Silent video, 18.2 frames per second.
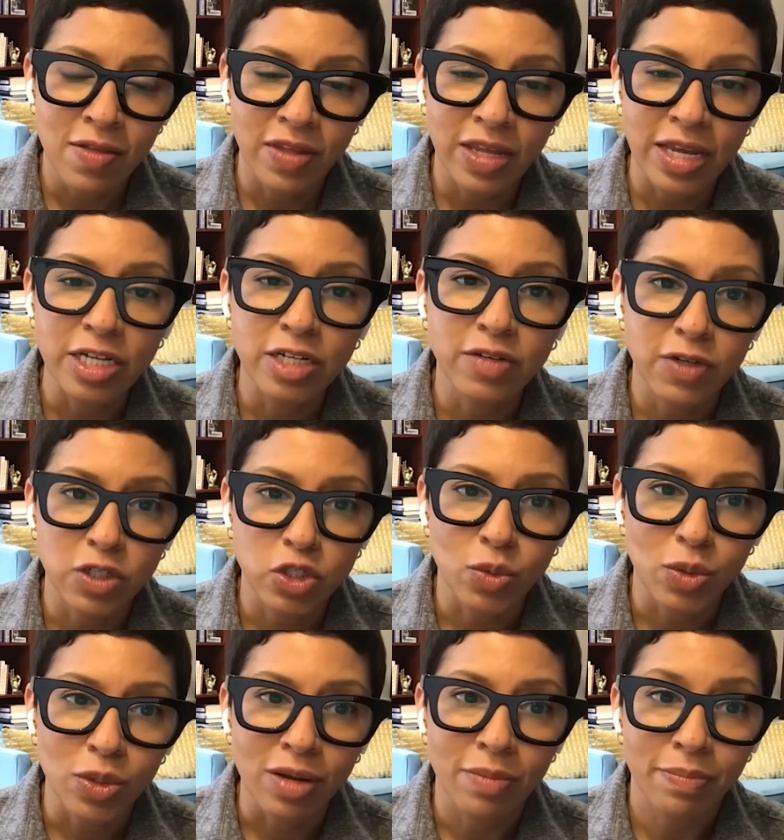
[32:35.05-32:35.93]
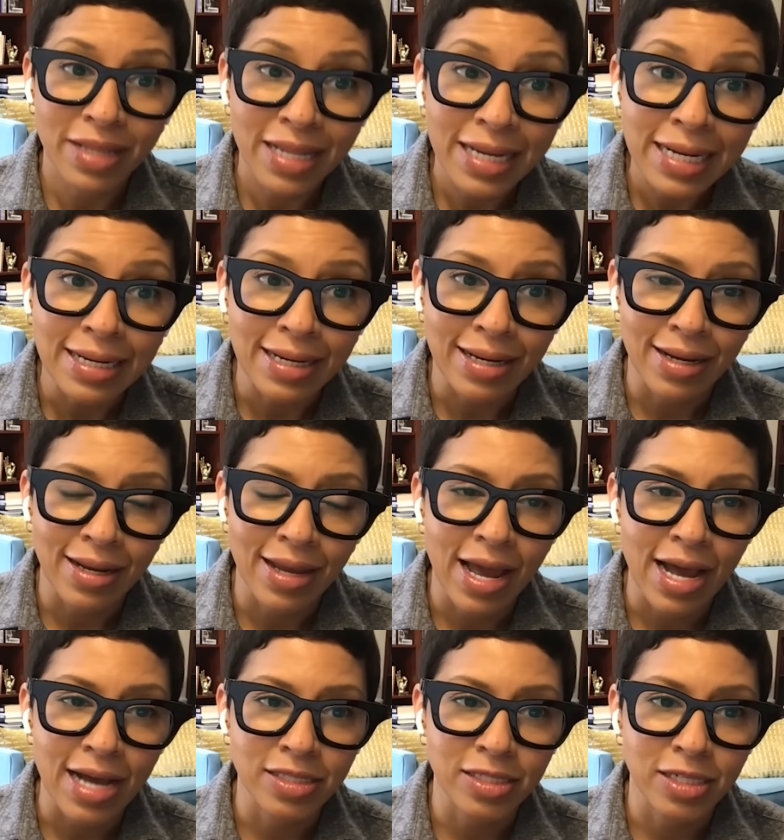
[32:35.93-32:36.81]
the individual complaining
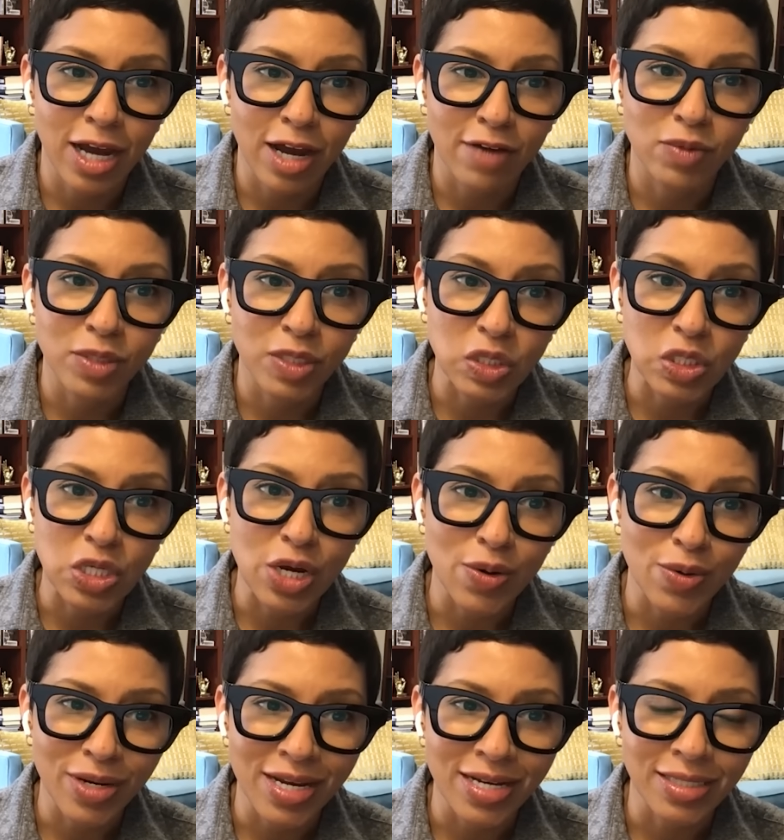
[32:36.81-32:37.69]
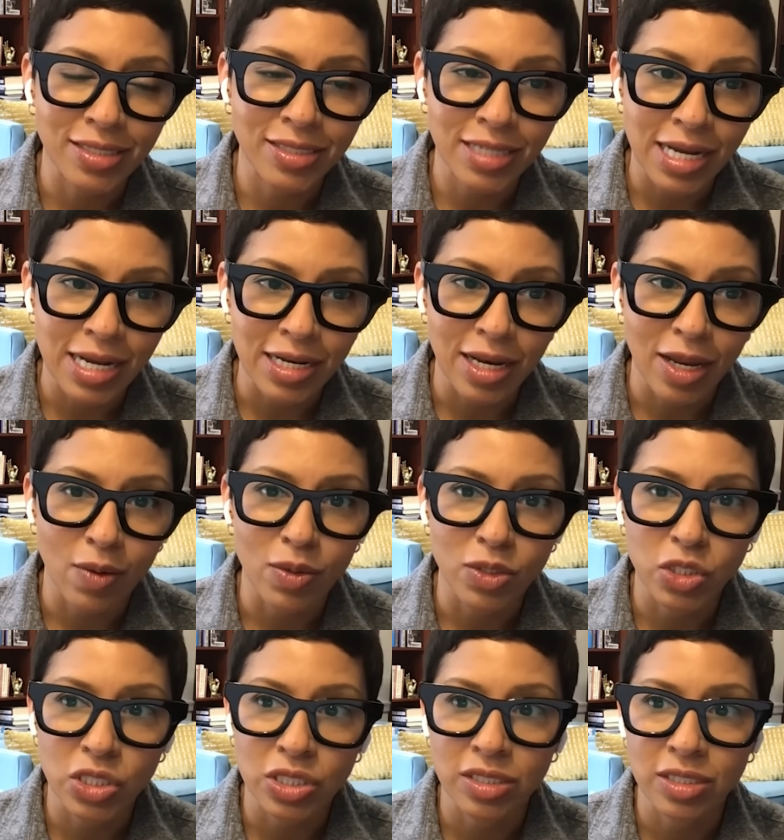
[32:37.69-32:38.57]
has to have what's known as standing,
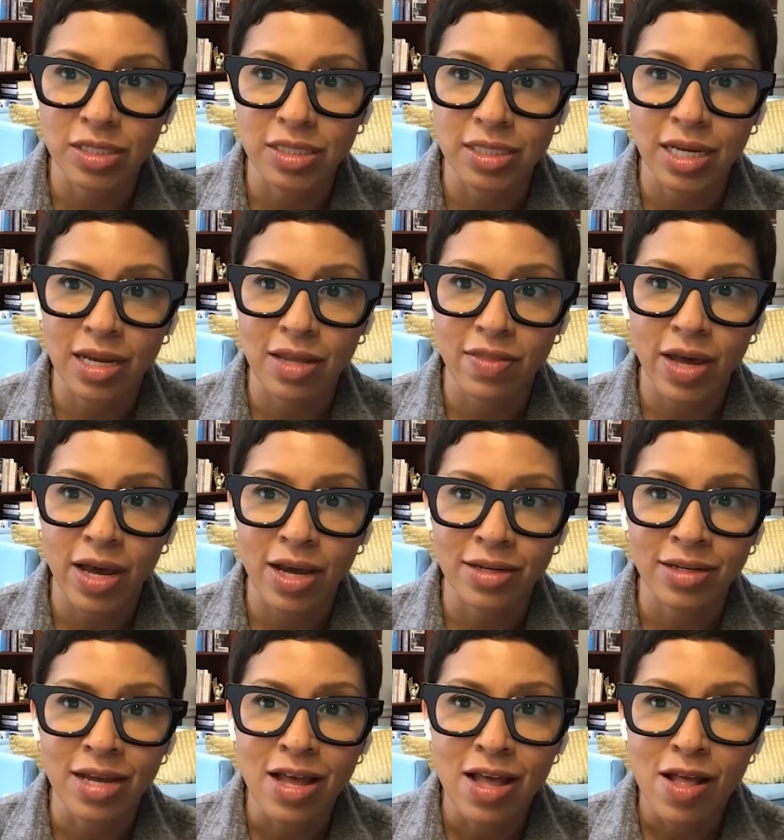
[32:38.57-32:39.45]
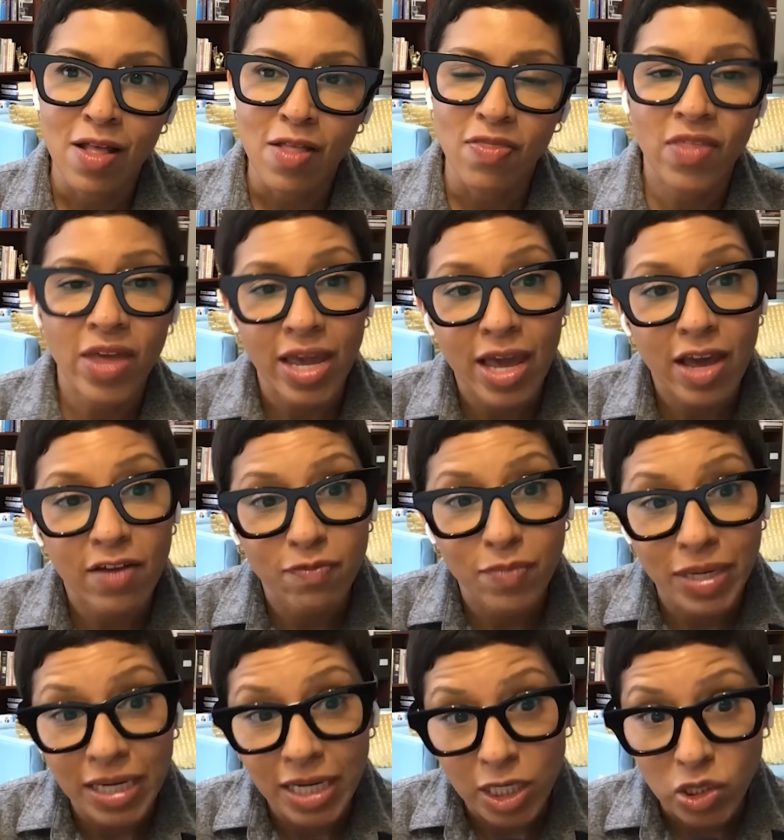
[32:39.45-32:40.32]
which is to say that they have
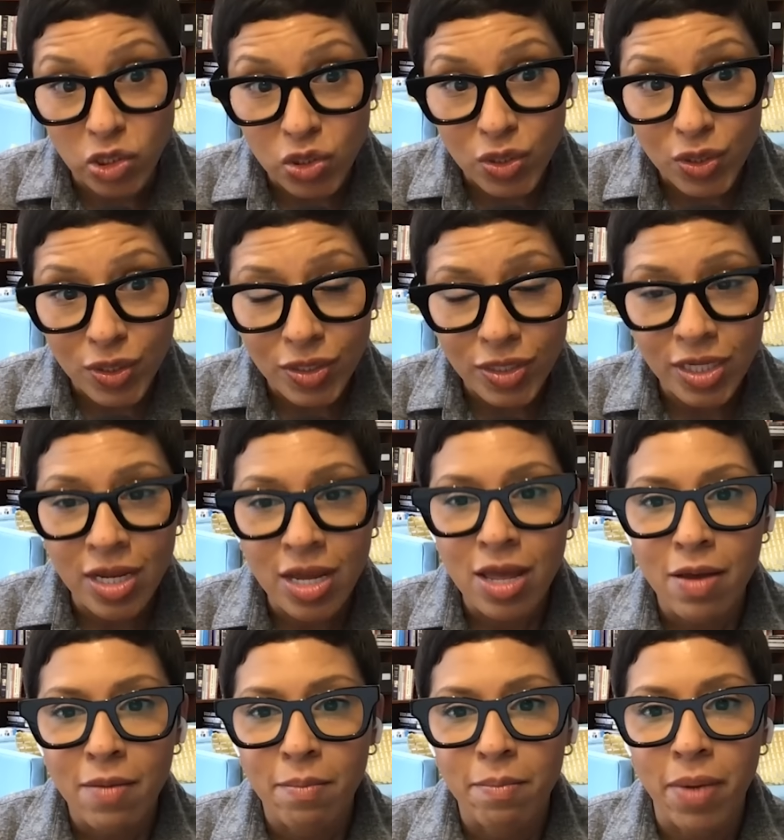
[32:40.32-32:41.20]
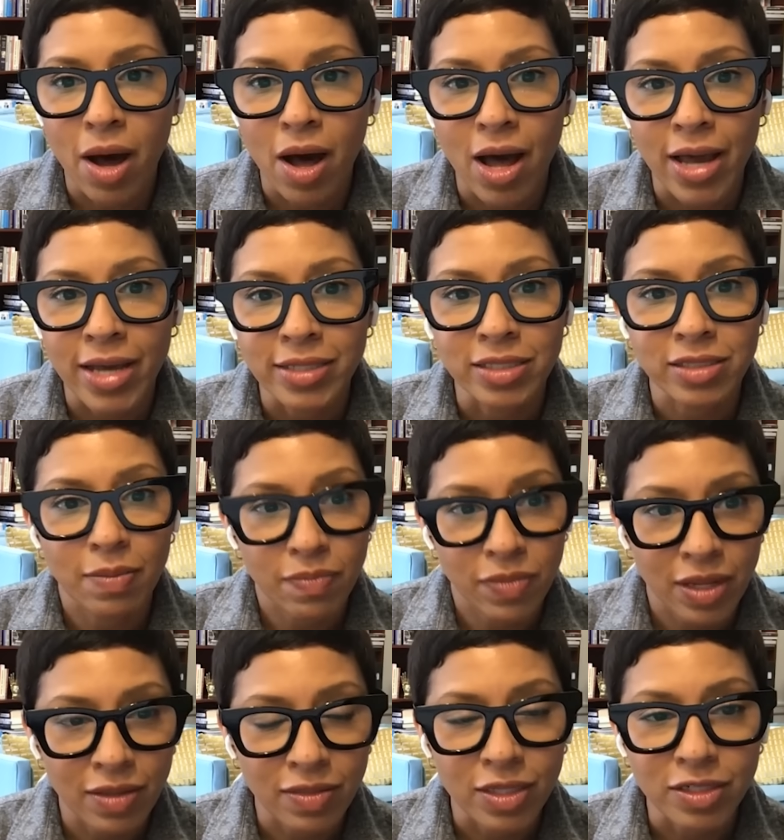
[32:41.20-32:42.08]
been injured by
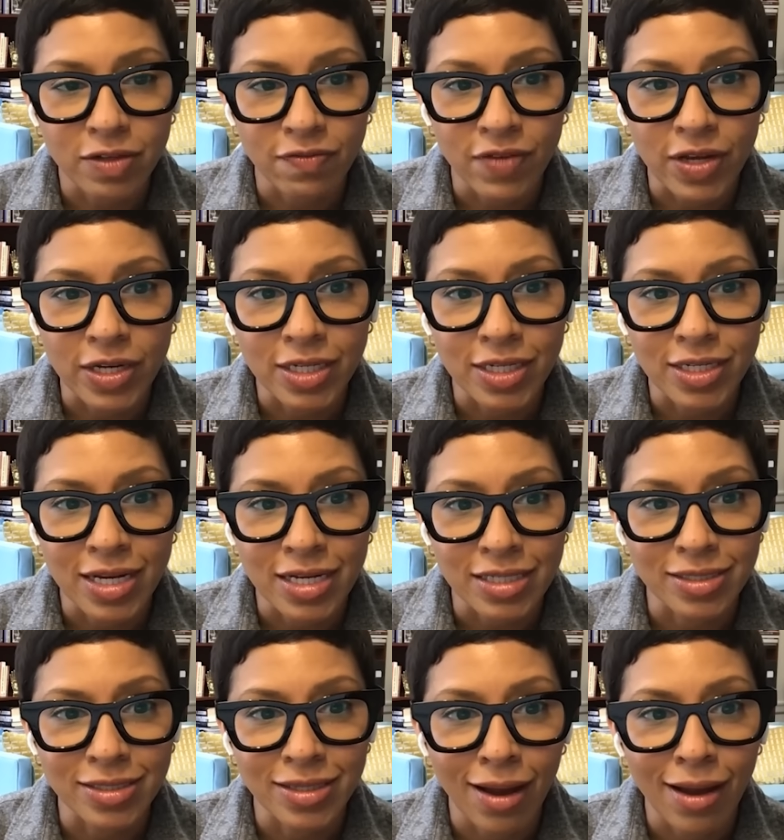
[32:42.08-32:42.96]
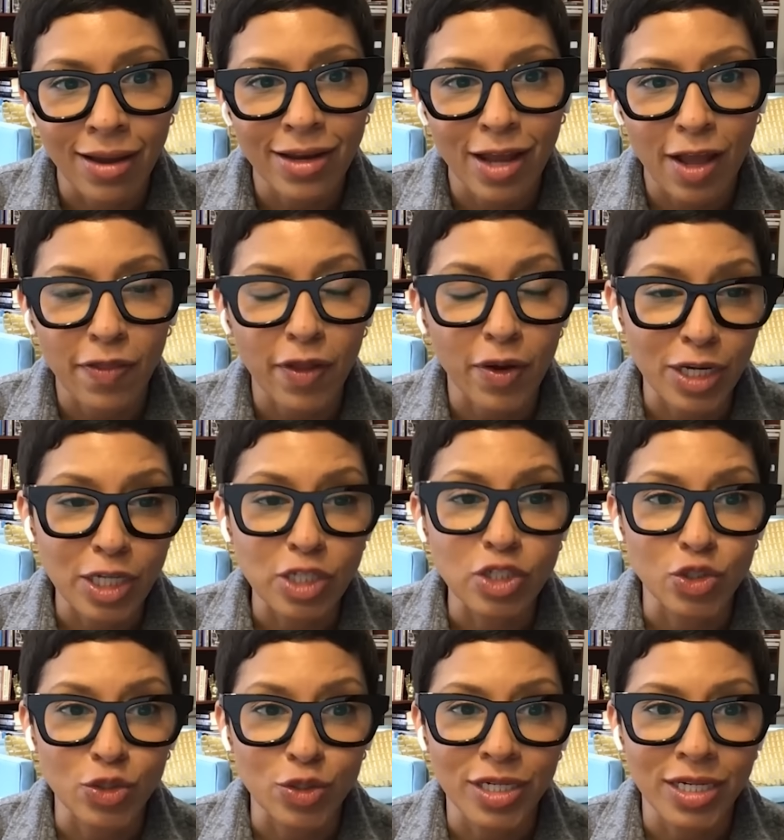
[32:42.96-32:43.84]
something the defendant has done, and their
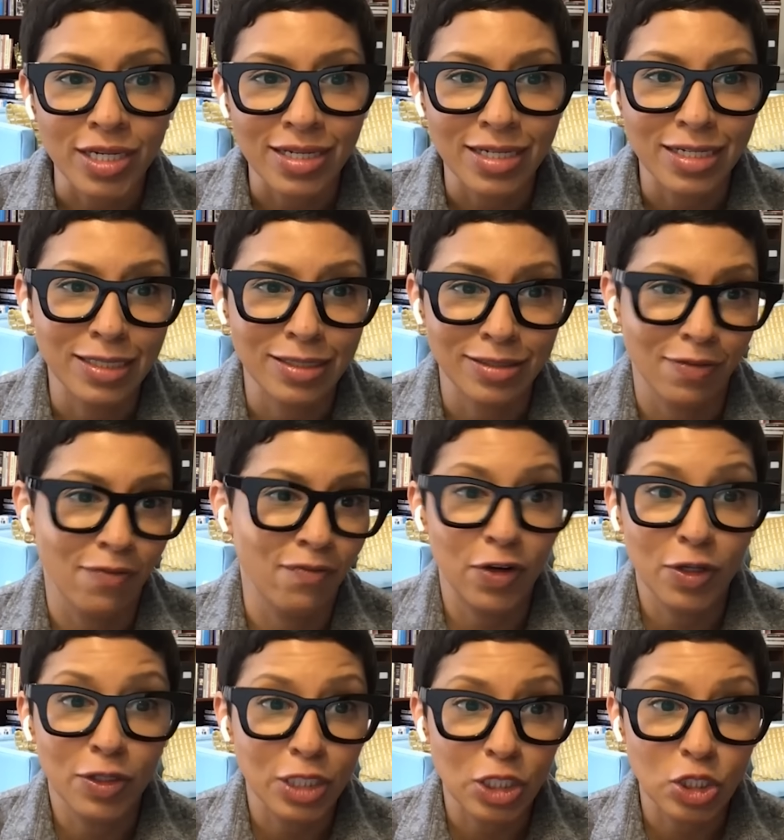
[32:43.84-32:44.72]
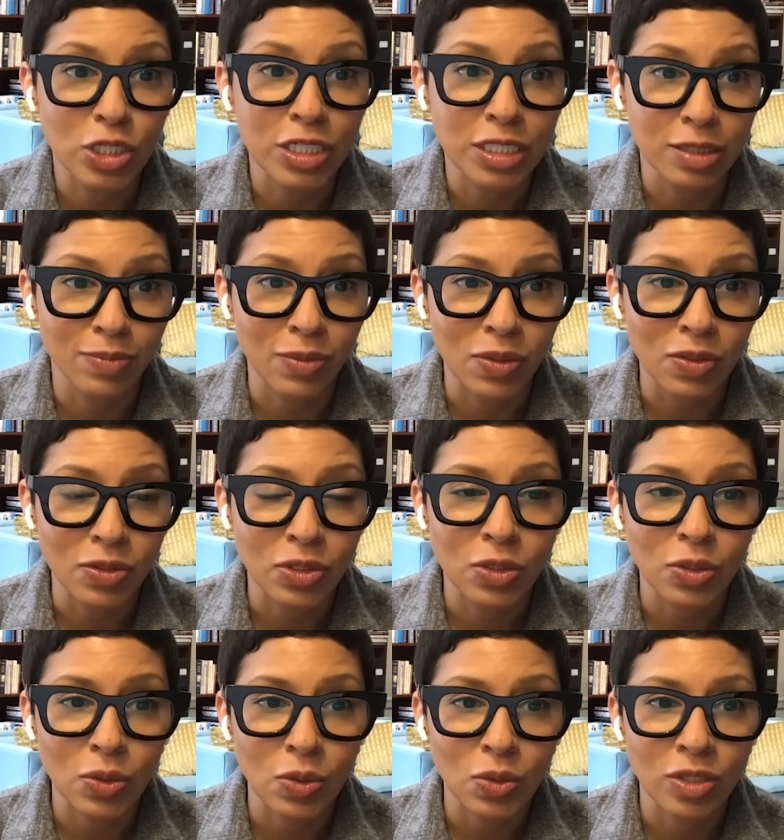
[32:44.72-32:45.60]
injury is fairly traceable
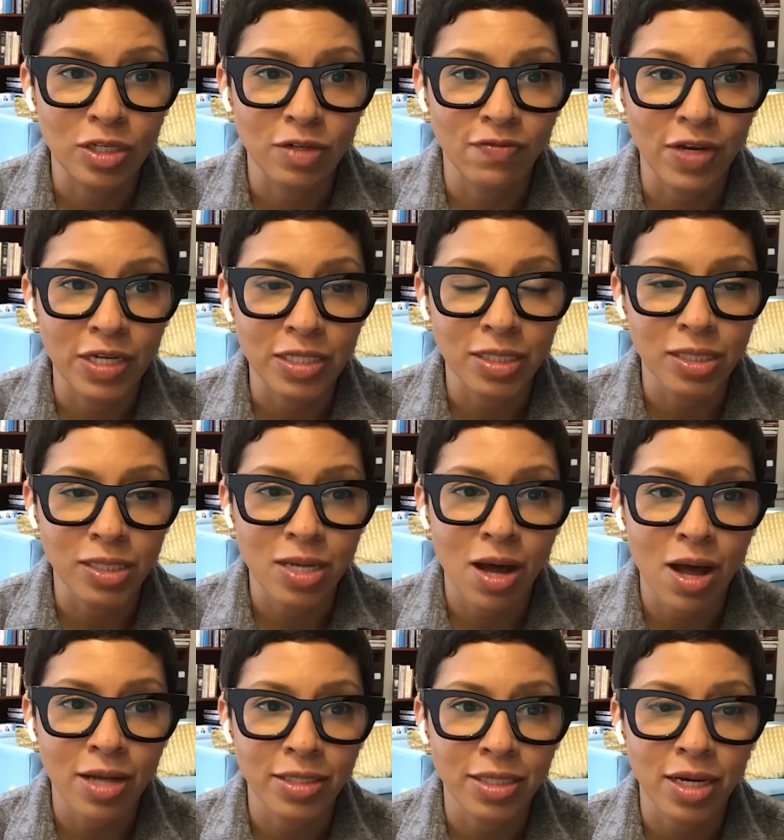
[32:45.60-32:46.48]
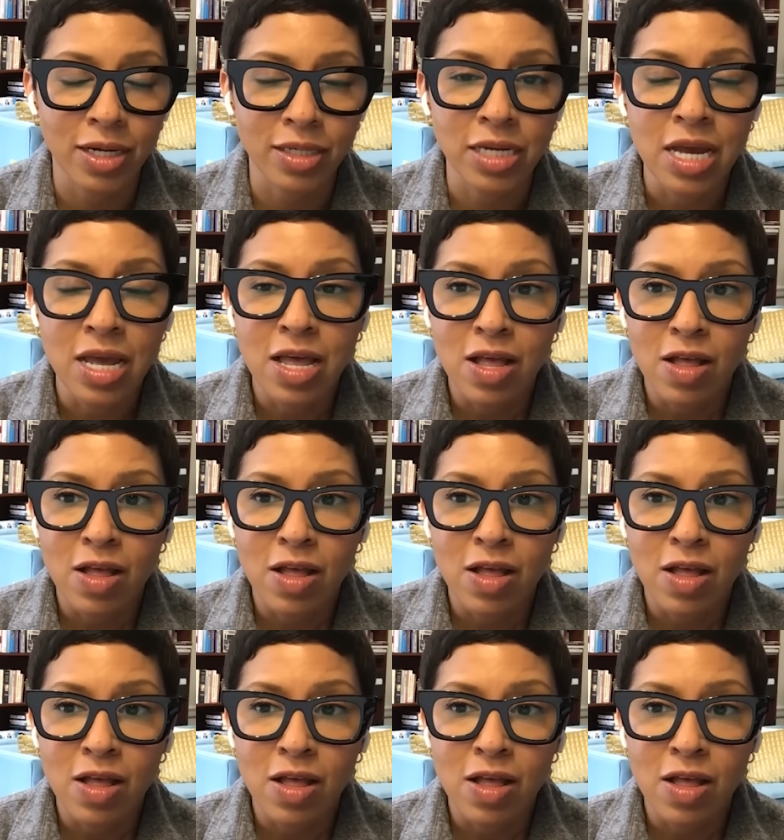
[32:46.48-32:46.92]
to the defendant's conduct.